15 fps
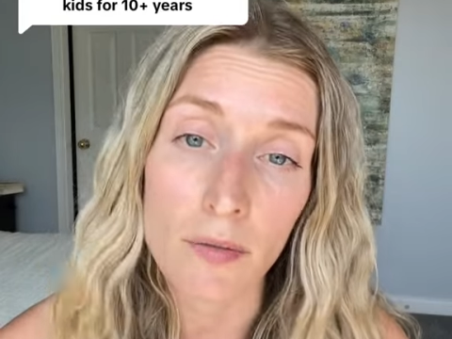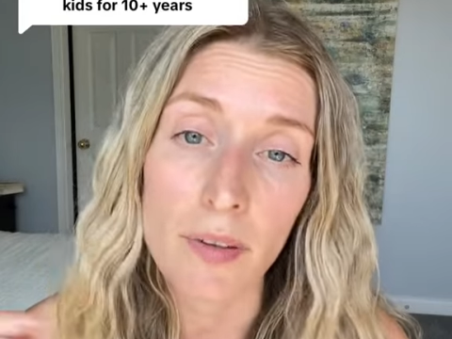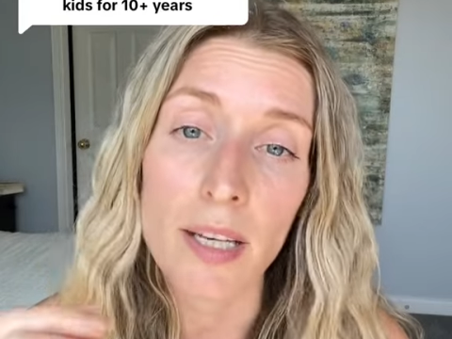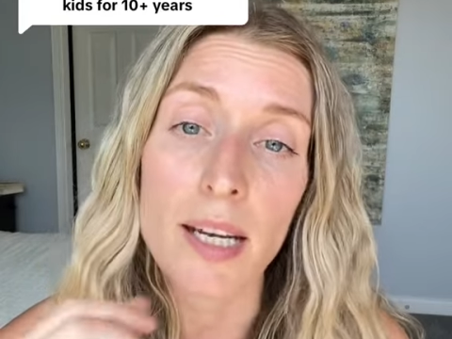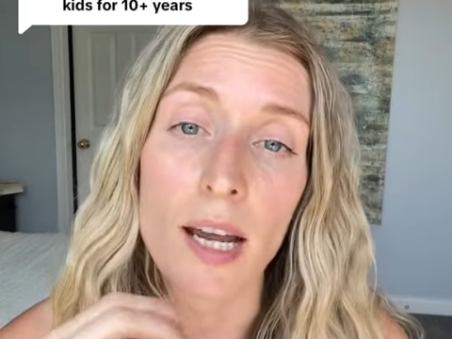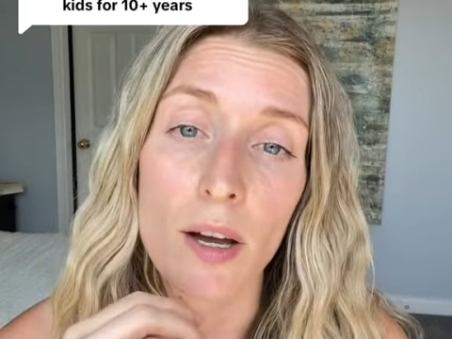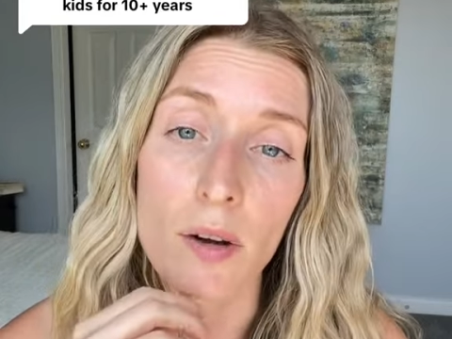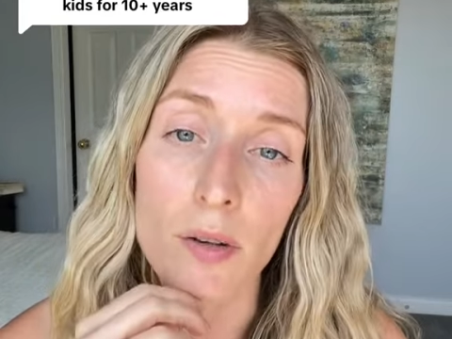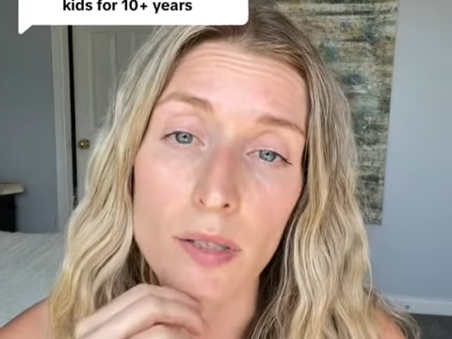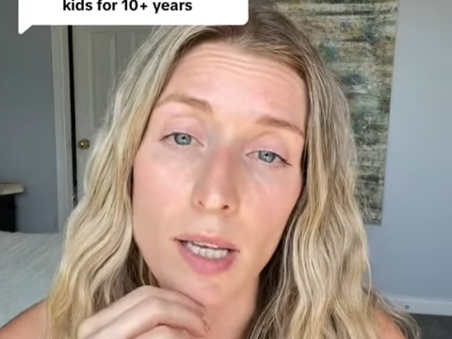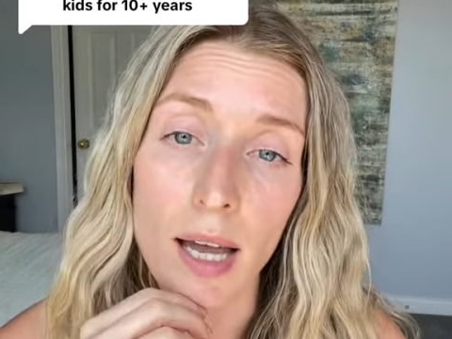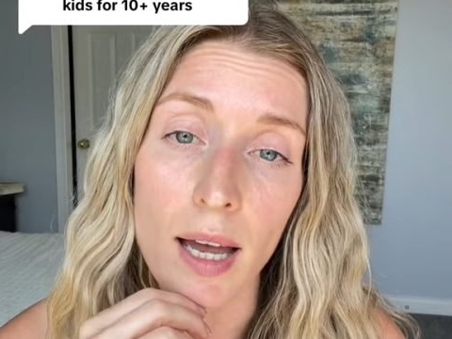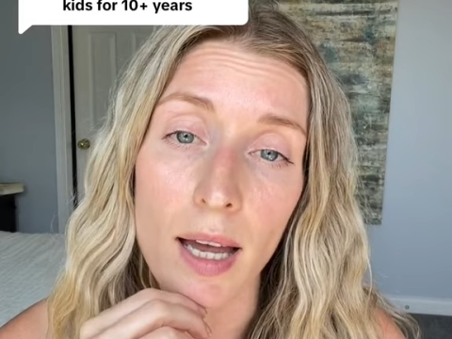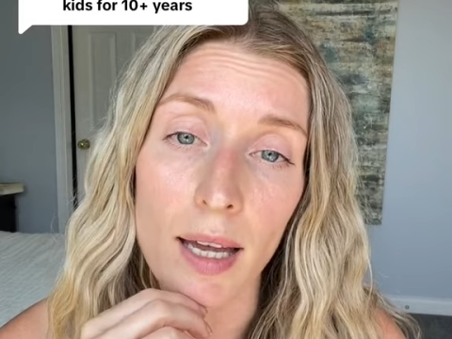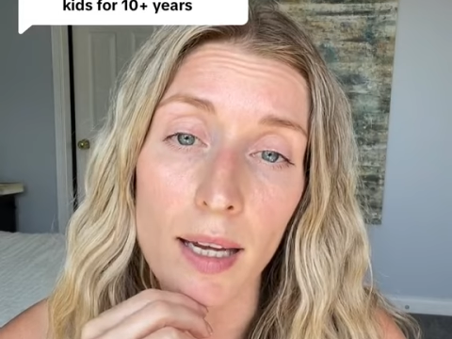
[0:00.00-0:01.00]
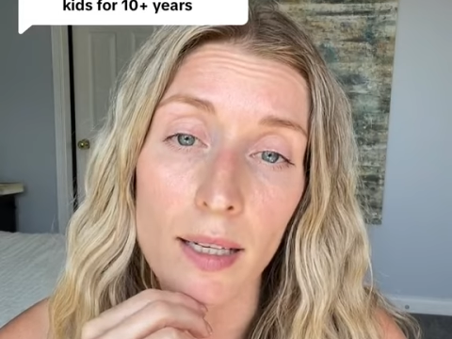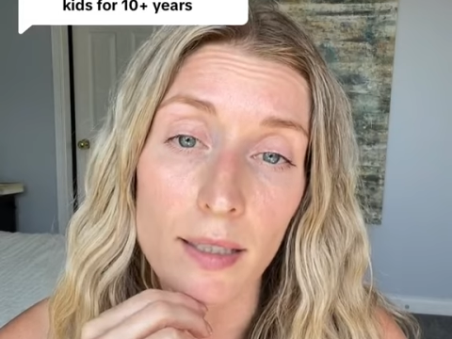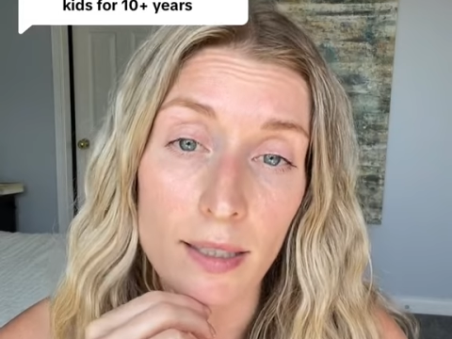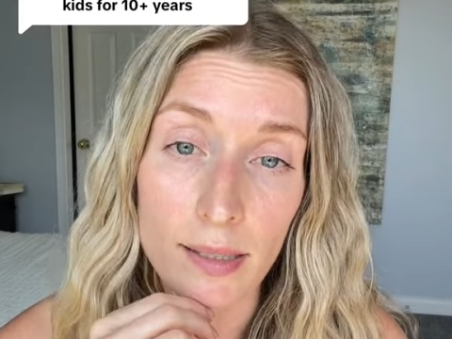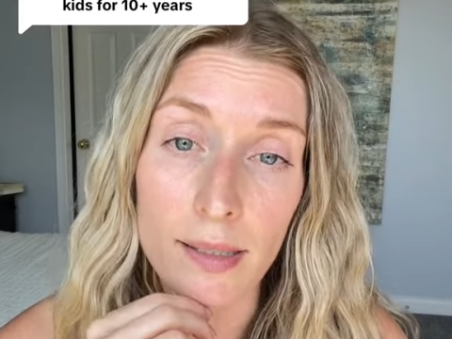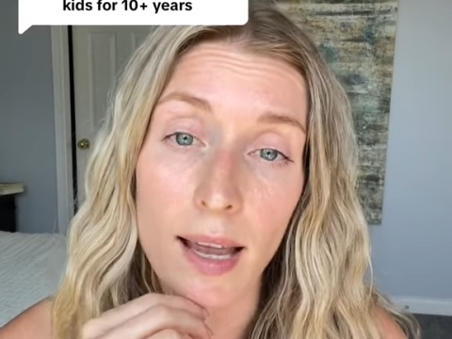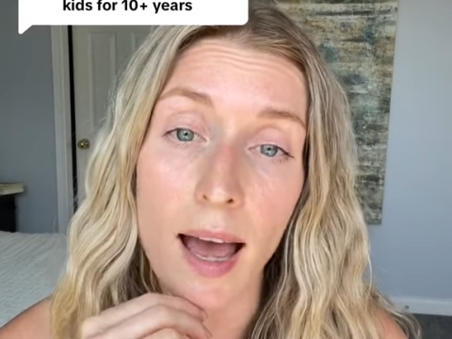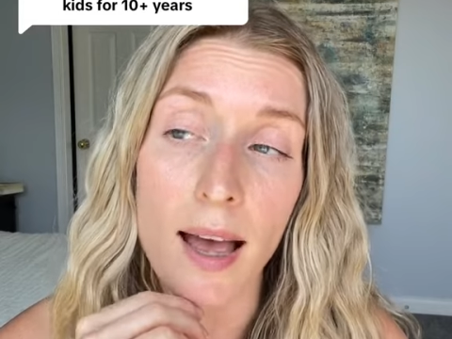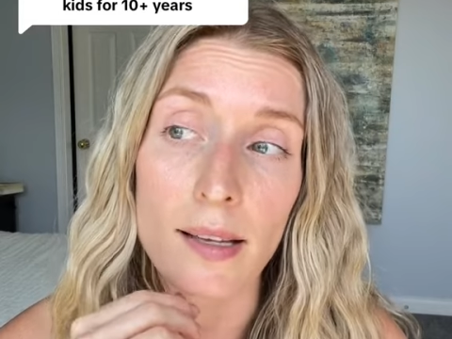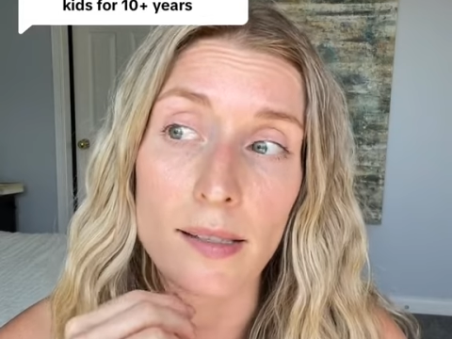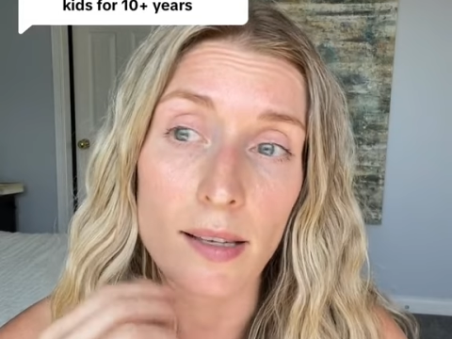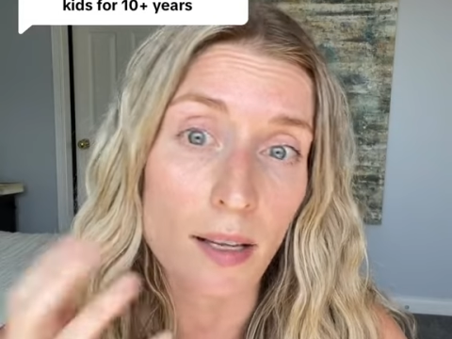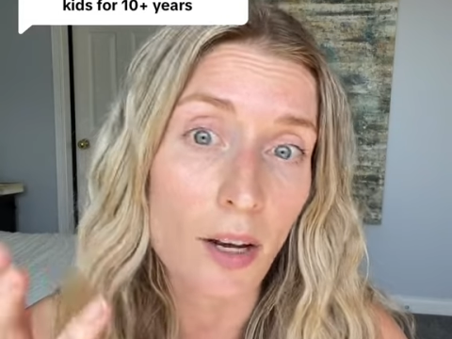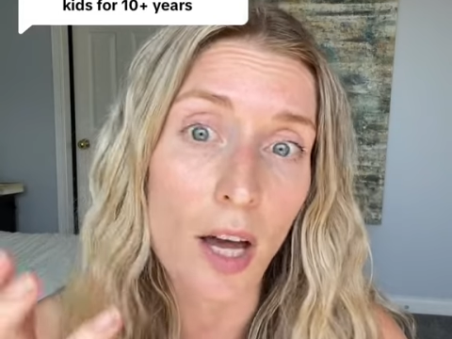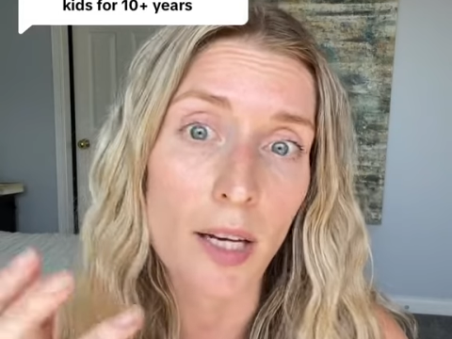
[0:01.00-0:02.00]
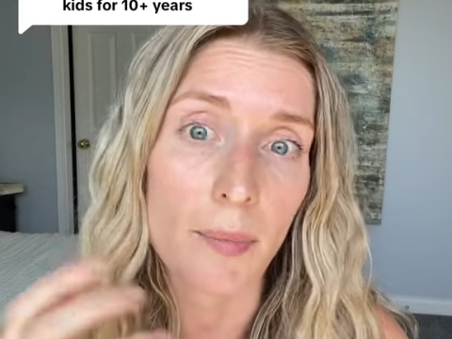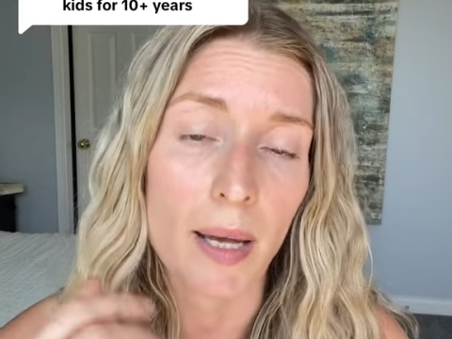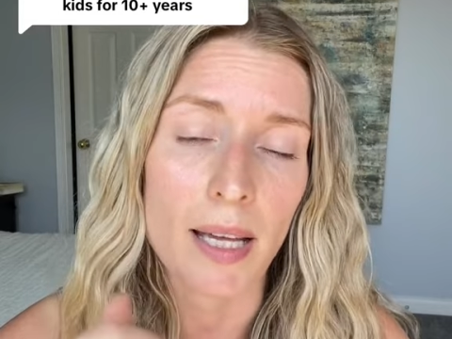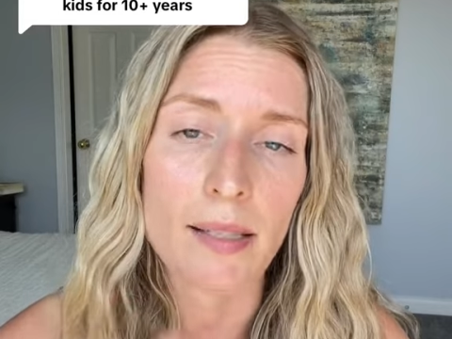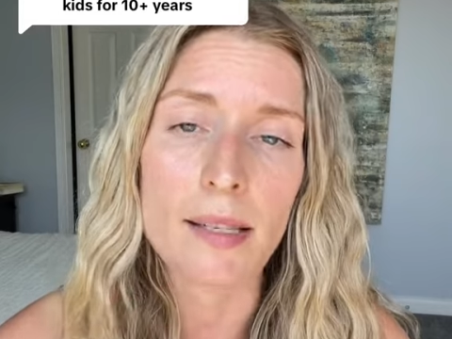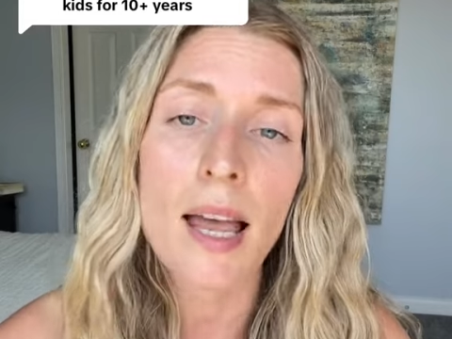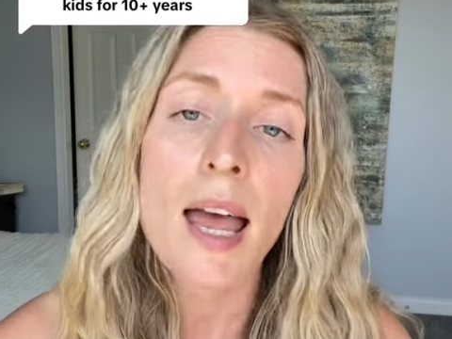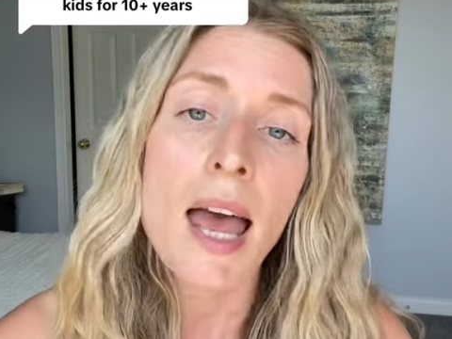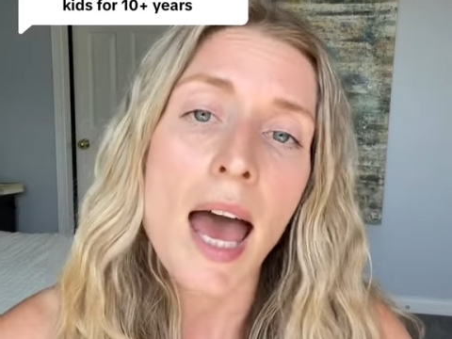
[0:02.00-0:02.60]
videos I discuss anonymous.